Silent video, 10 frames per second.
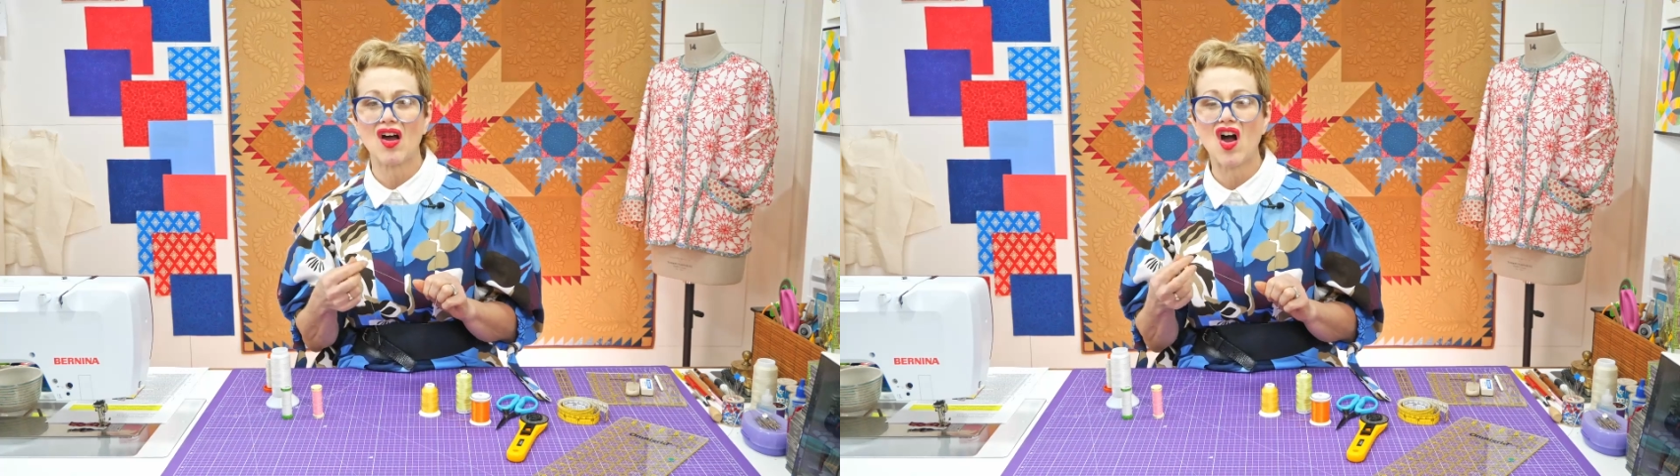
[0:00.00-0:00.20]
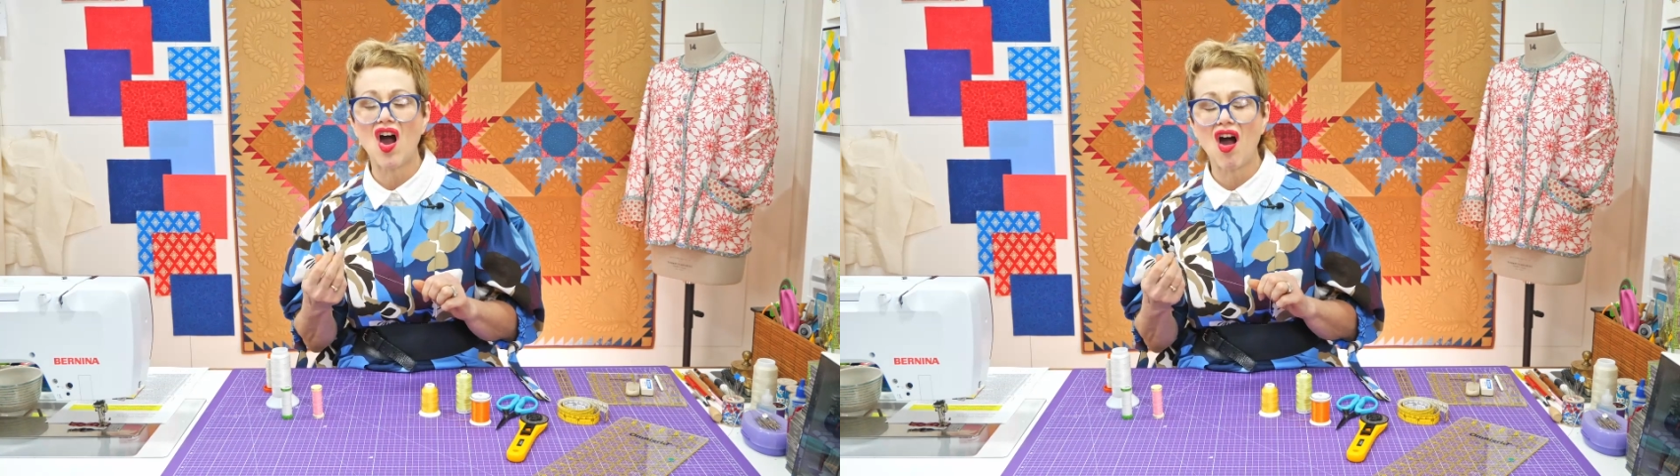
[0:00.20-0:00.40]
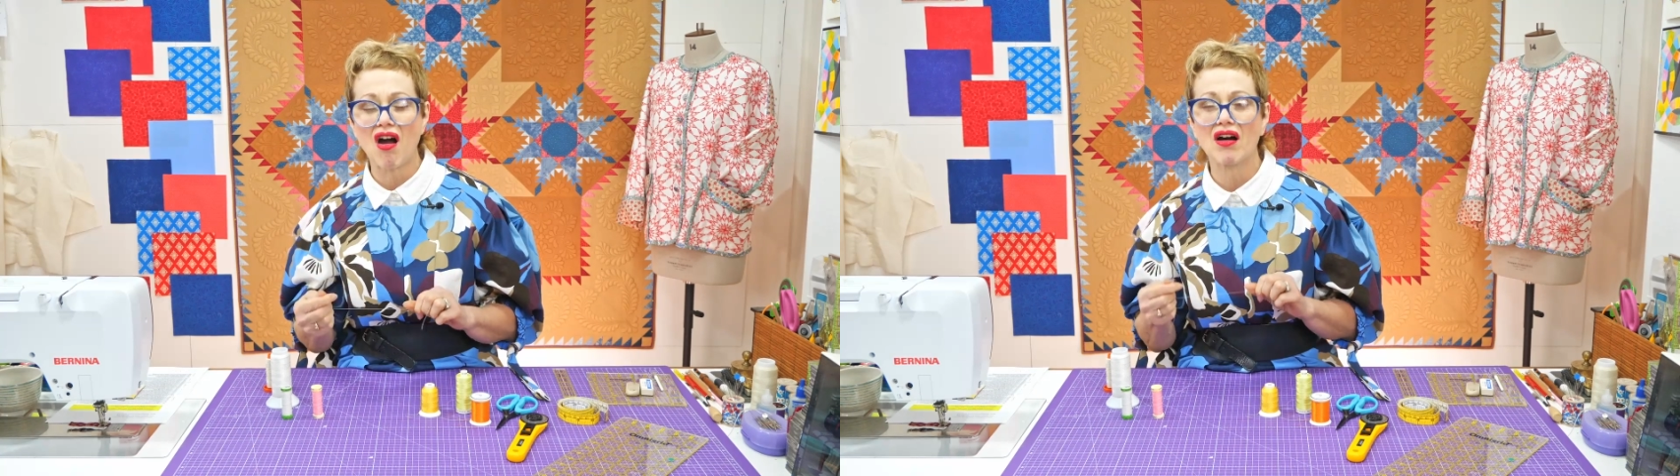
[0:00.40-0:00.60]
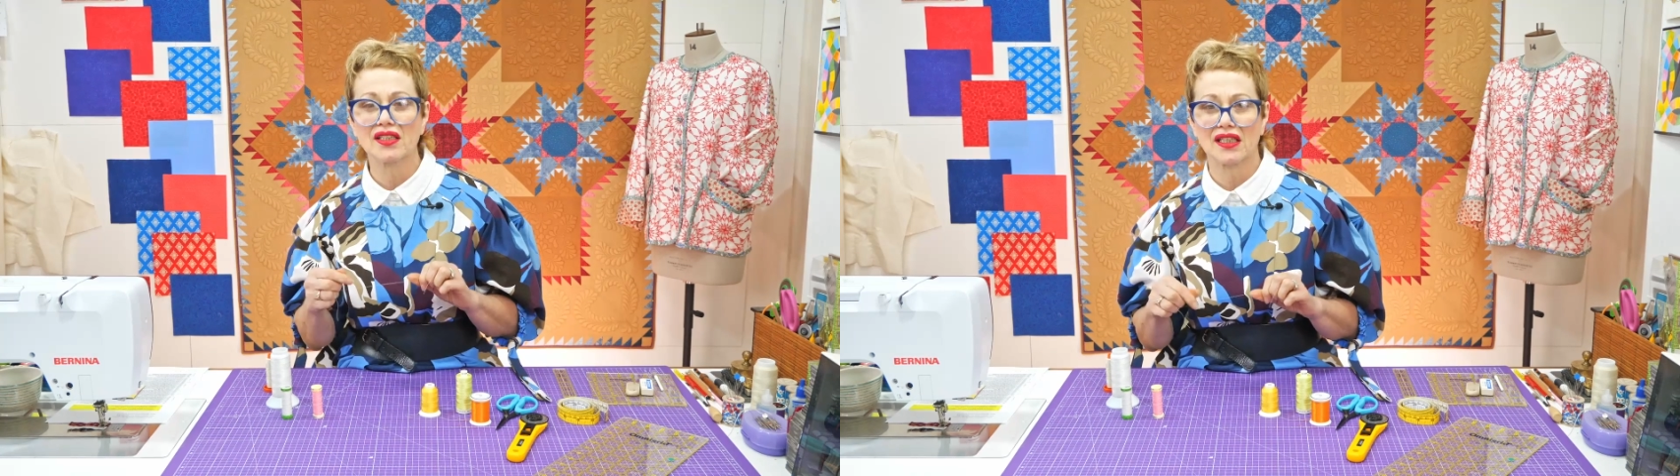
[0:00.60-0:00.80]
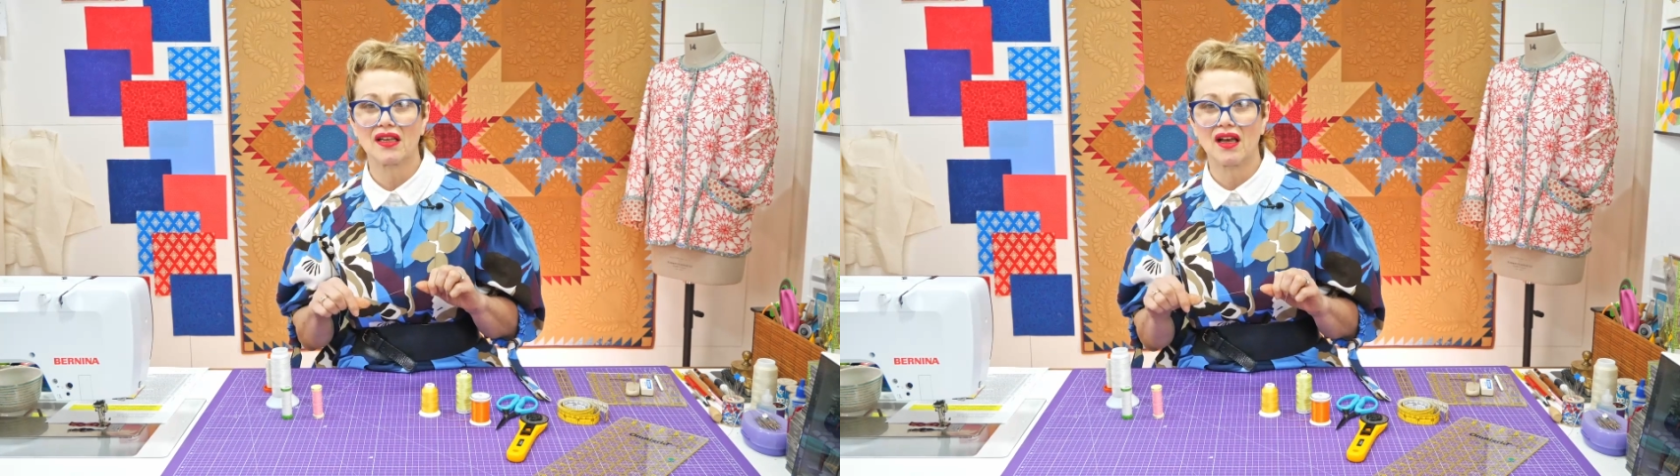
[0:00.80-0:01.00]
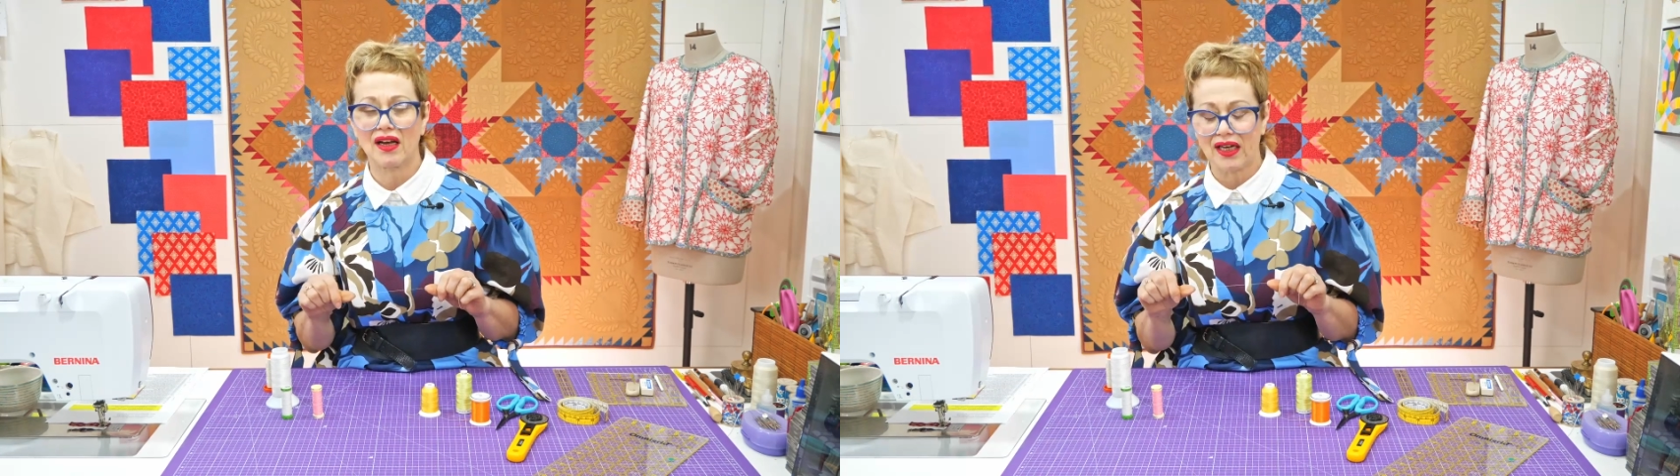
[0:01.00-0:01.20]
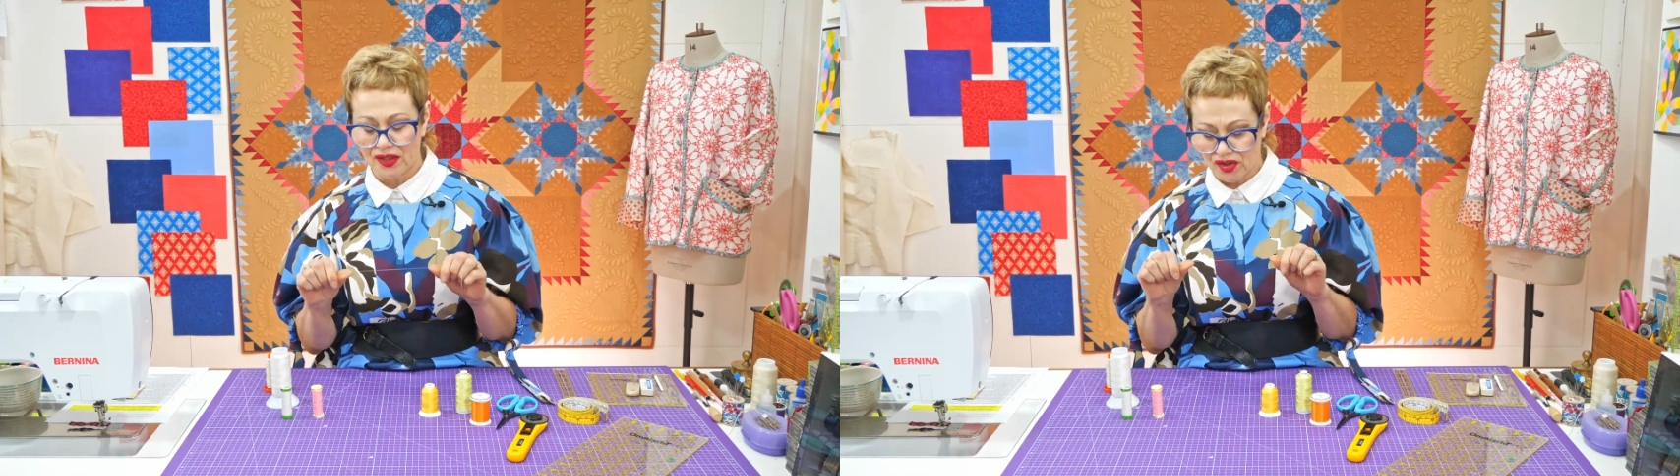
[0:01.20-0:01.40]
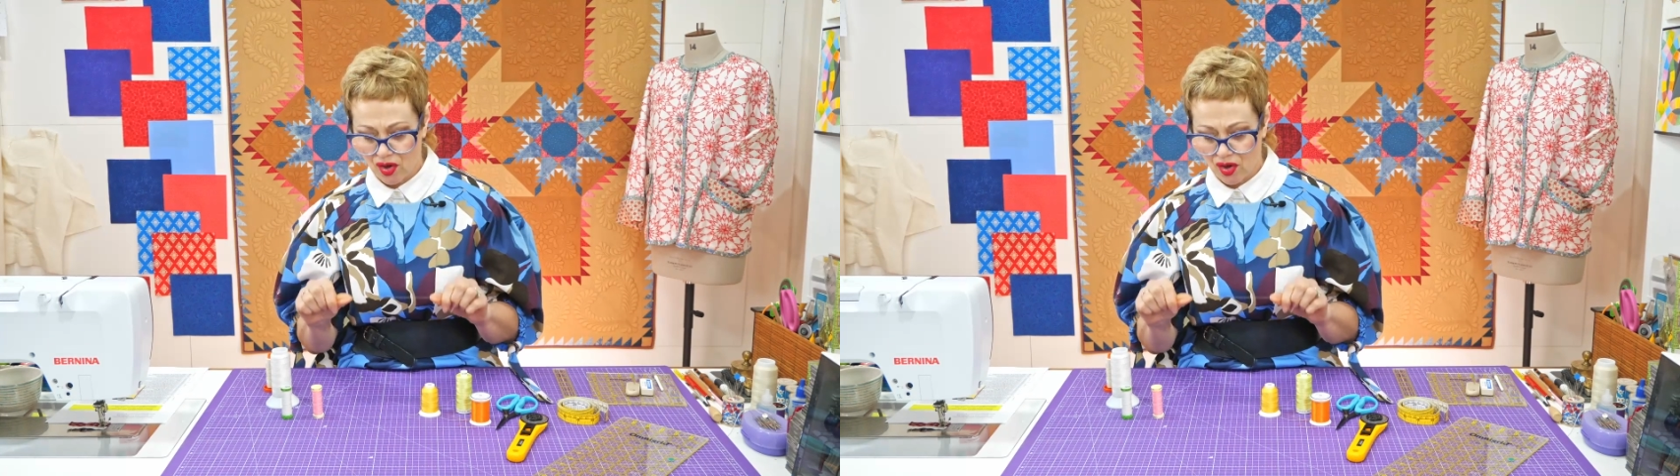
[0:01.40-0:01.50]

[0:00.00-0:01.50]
a hard line,